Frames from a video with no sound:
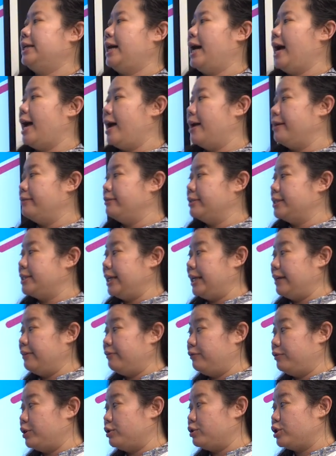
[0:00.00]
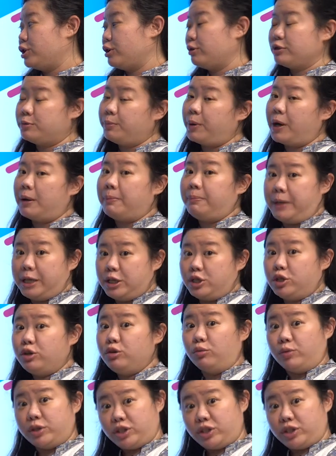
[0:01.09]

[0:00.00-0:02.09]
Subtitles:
and if you chose part B2,